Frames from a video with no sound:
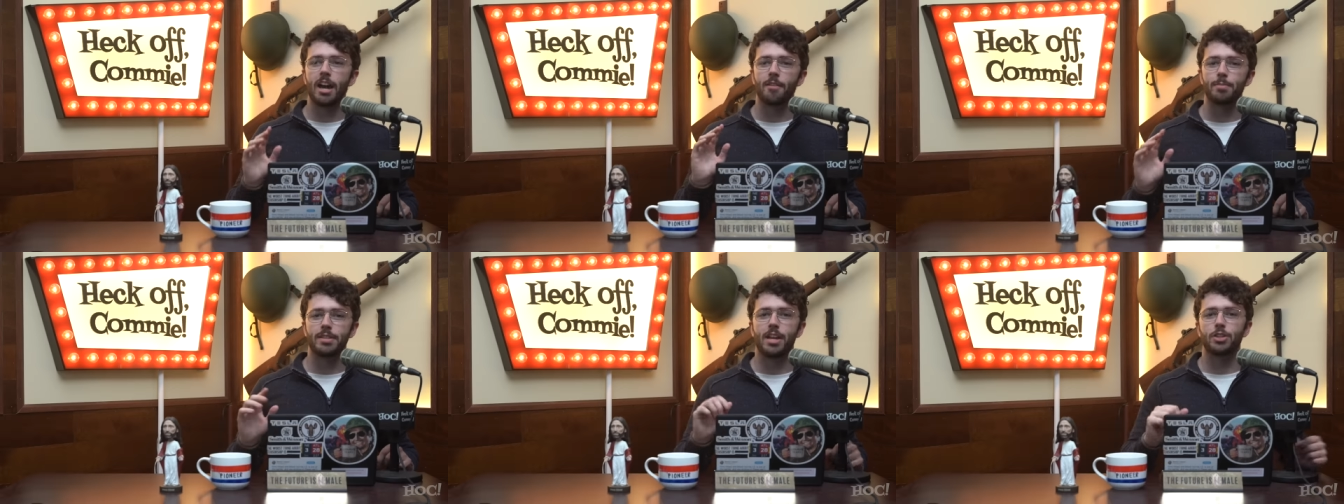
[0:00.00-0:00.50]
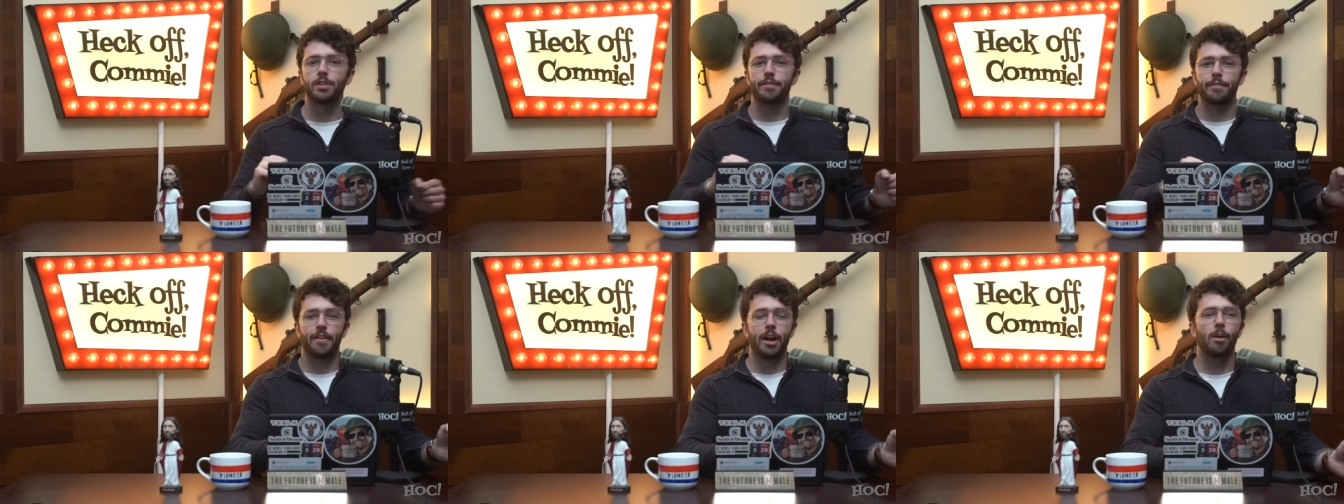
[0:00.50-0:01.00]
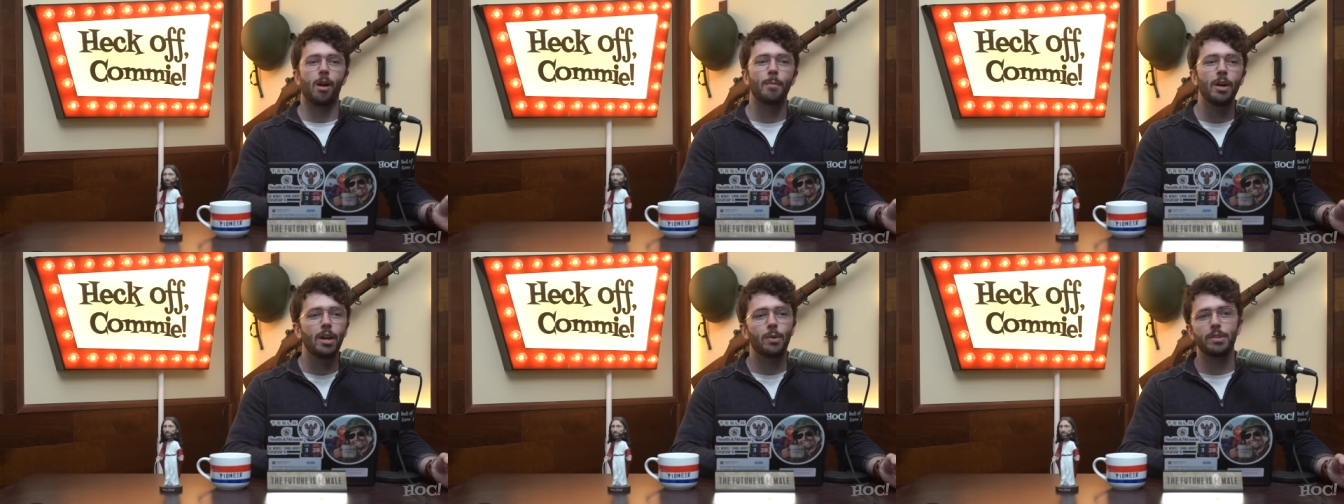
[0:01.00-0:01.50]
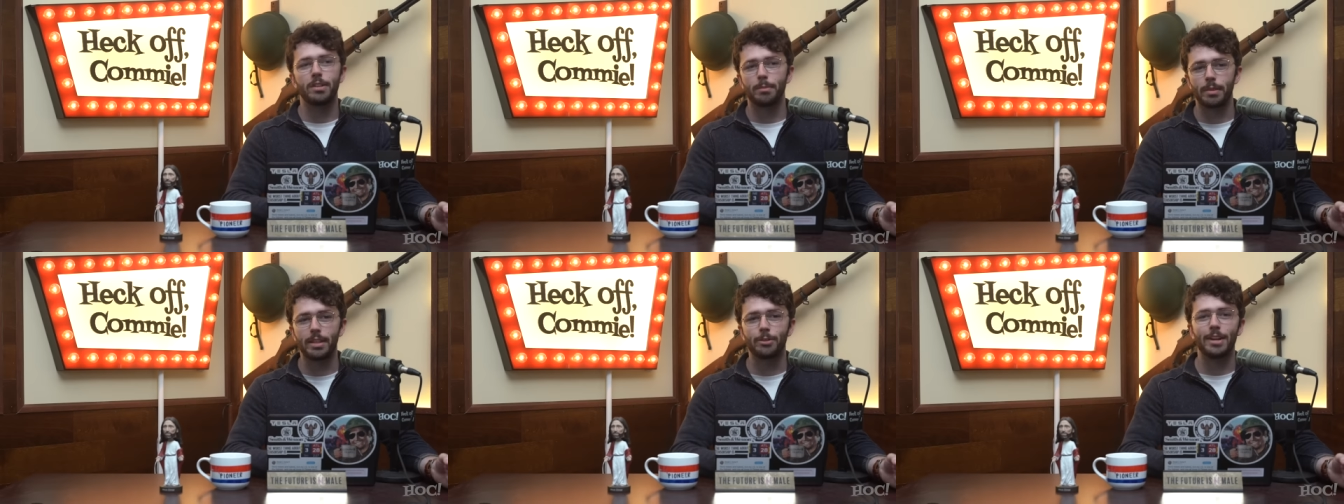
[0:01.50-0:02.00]
of possession of a firearm with an
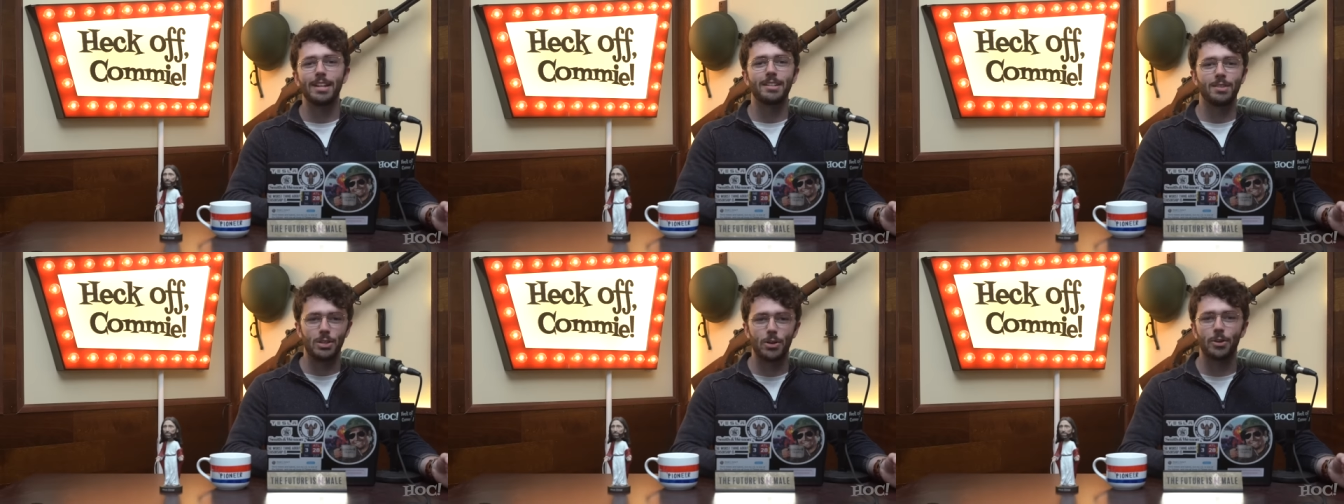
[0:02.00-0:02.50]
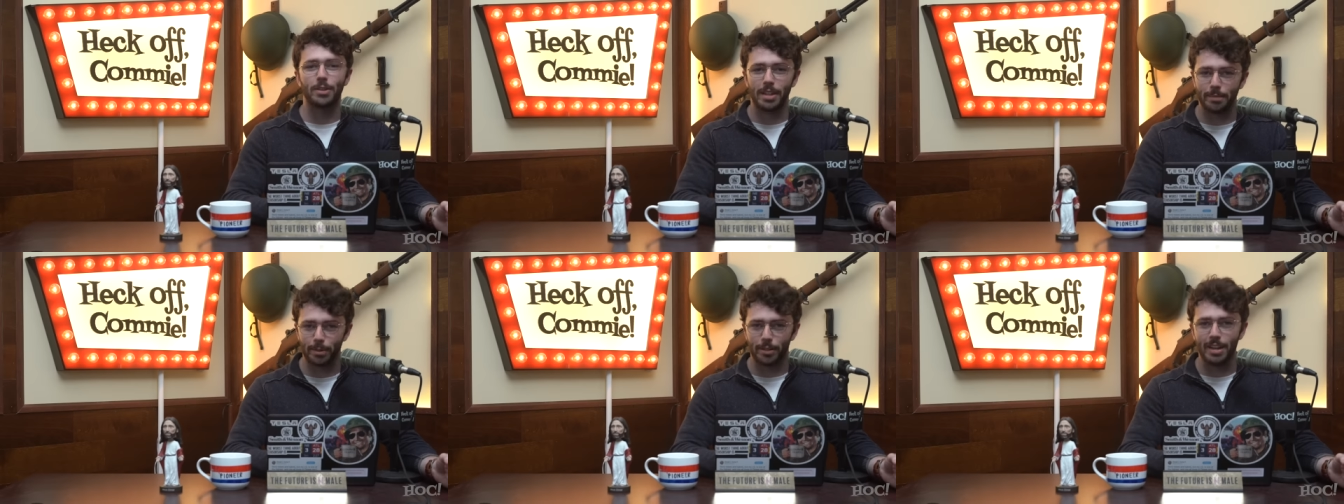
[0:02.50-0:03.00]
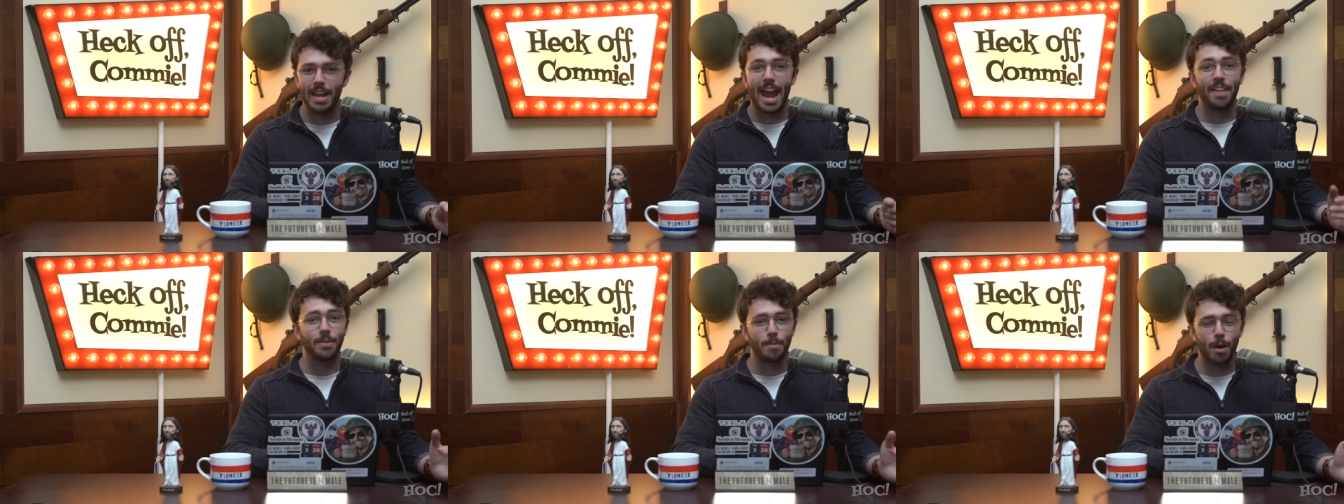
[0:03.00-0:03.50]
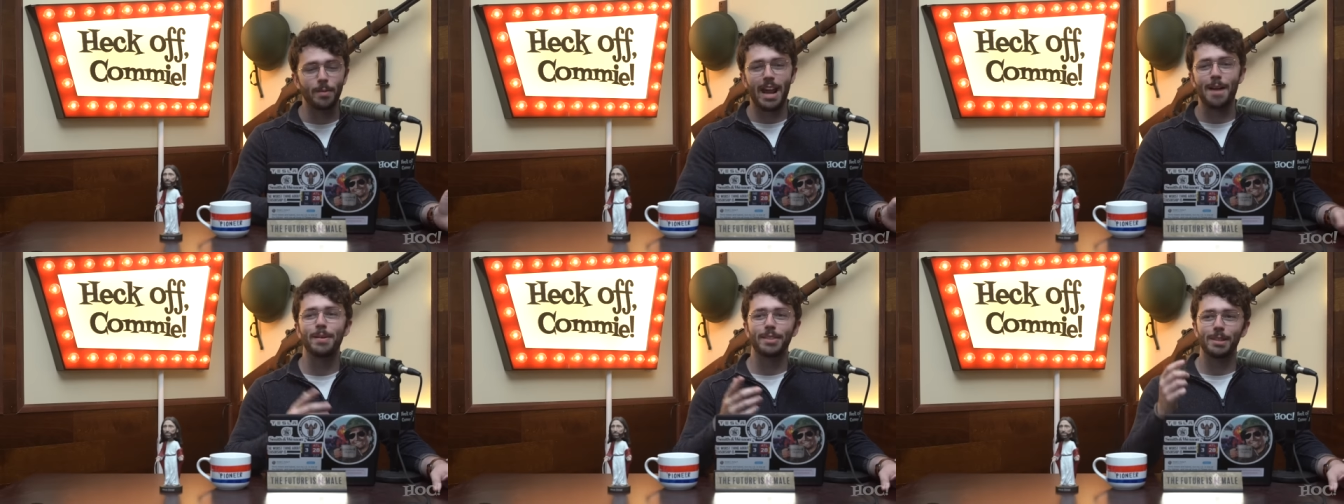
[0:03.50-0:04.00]
obliterated serial number. At the moment,
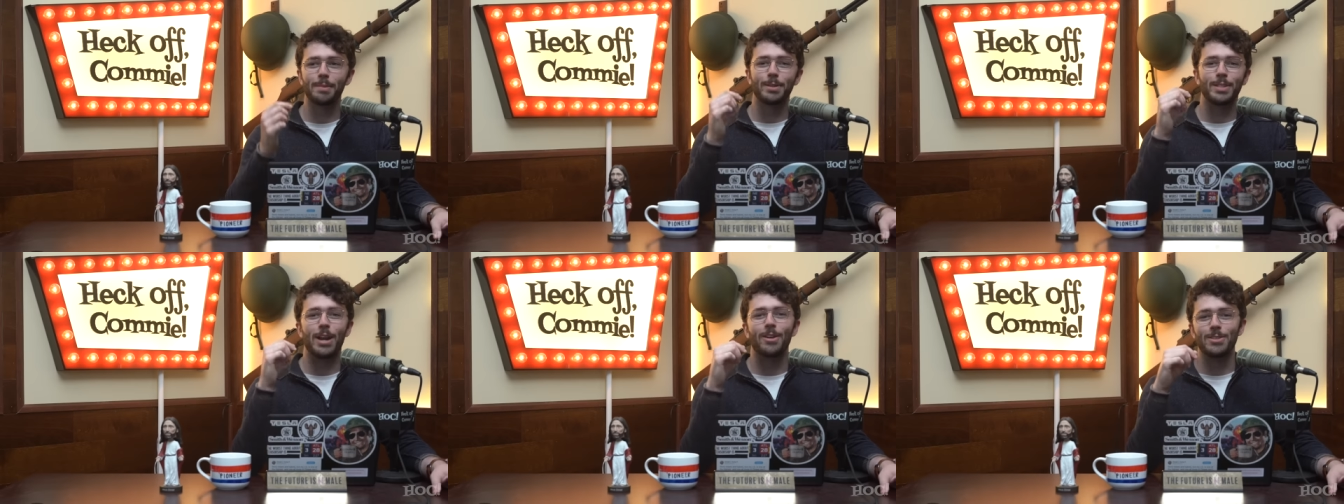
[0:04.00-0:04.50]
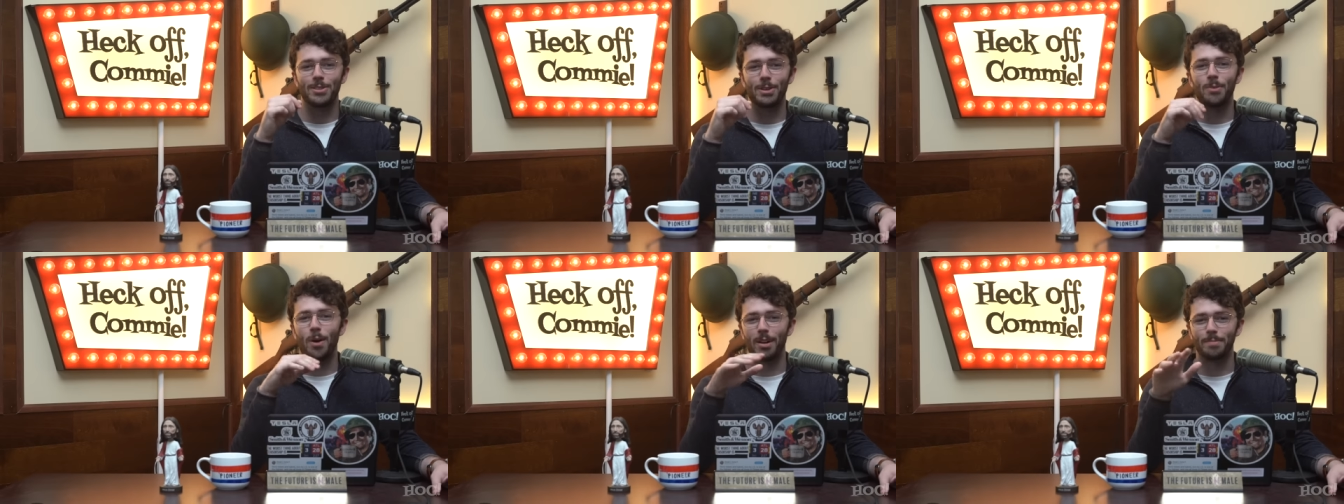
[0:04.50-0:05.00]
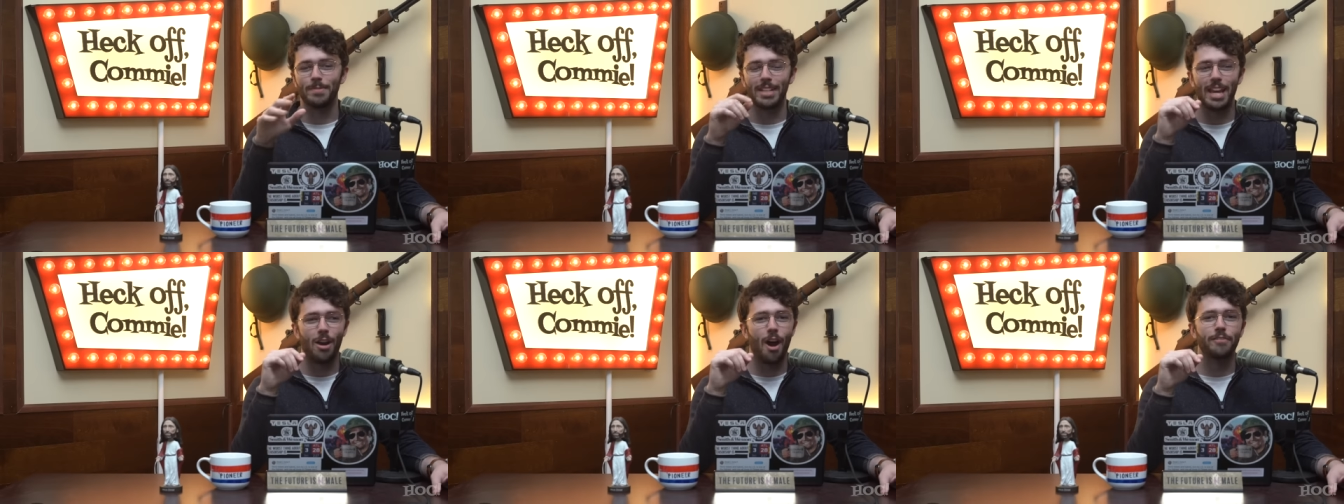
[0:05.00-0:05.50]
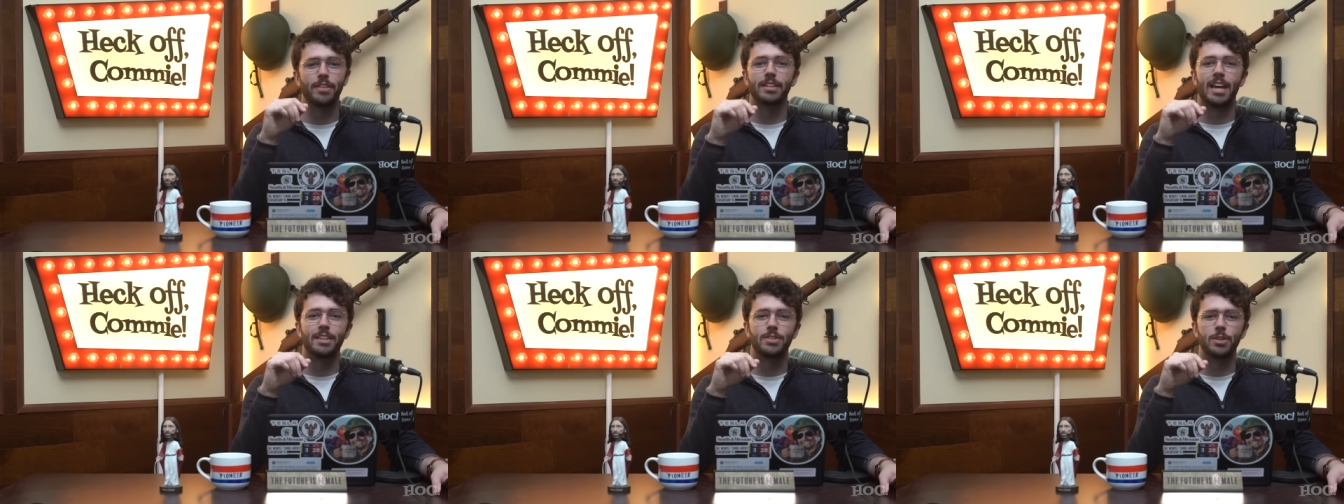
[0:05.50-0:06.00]
I bet the libertarians are going to want him to get off on
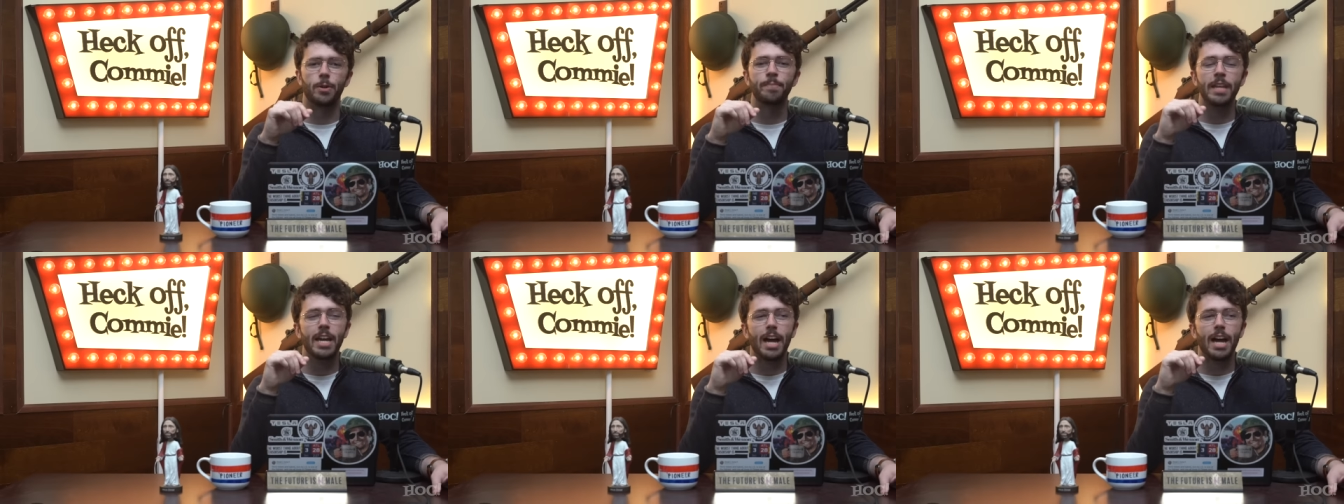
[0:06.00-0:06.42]
that too.